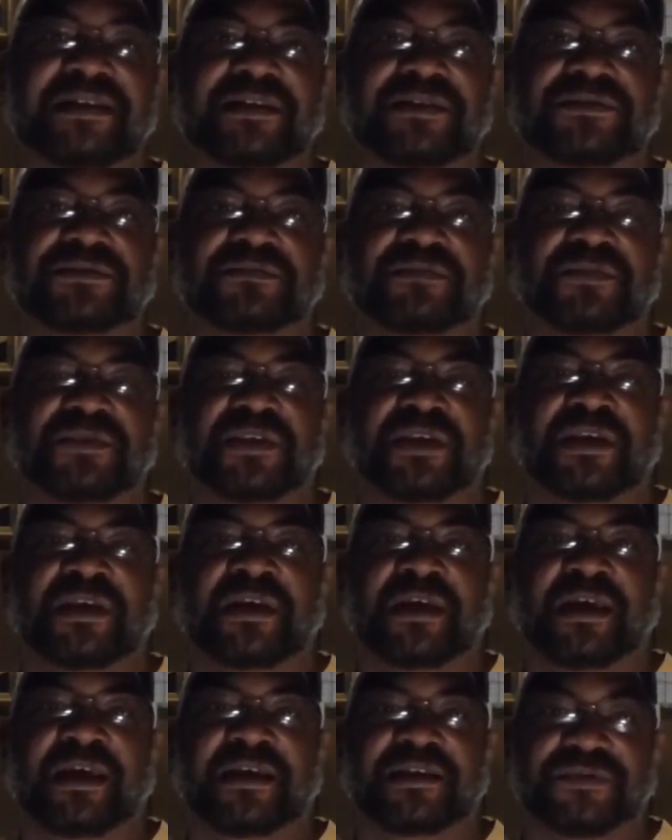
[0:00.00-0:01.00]
Tales.
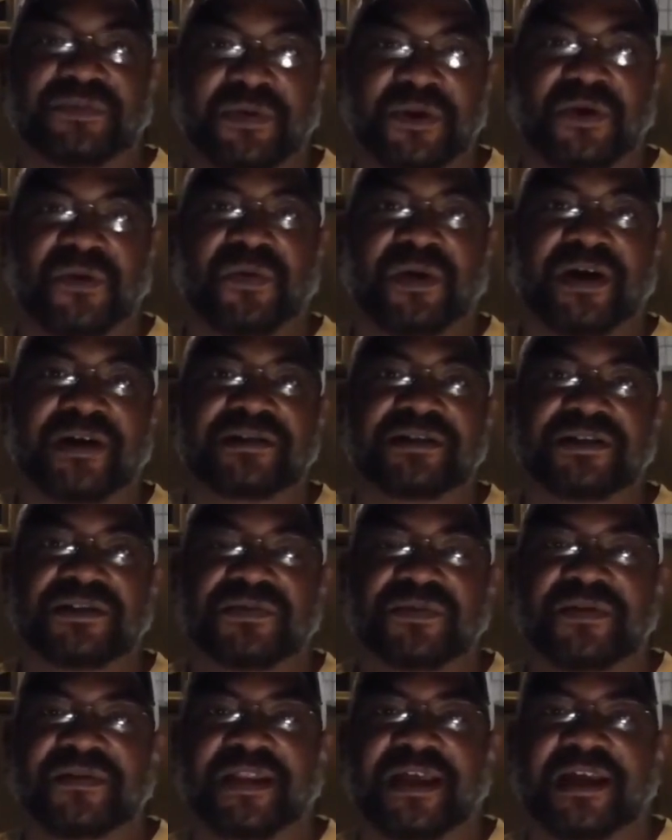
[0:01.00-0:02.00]
It's been a while
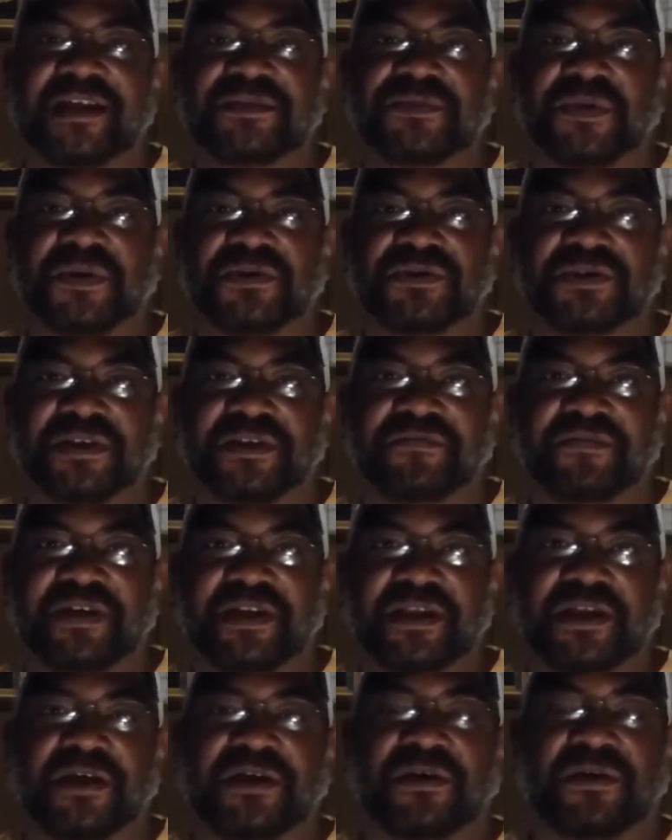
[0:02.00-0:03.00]
since we last posted a
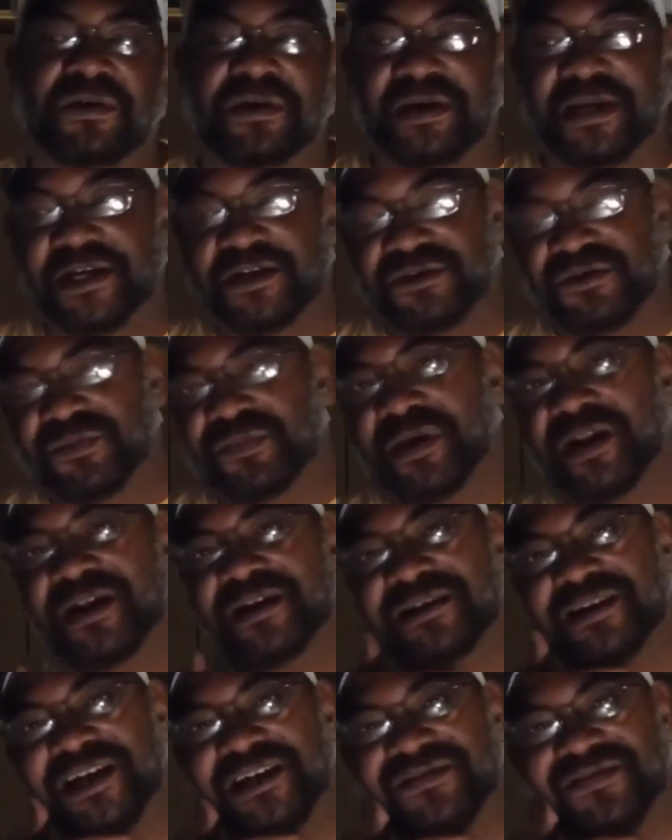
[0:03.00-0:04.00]
video and I do
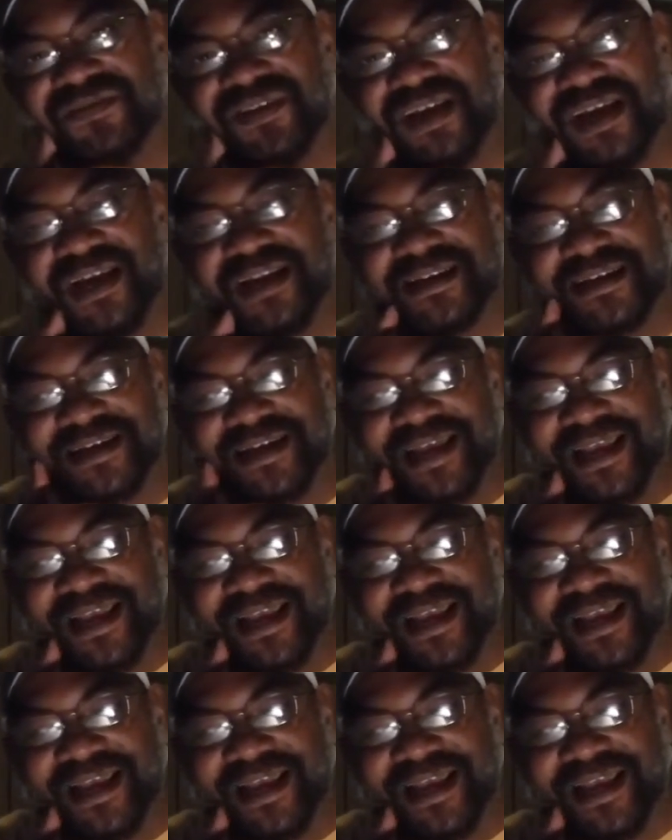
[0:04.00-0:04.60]
apologize for that.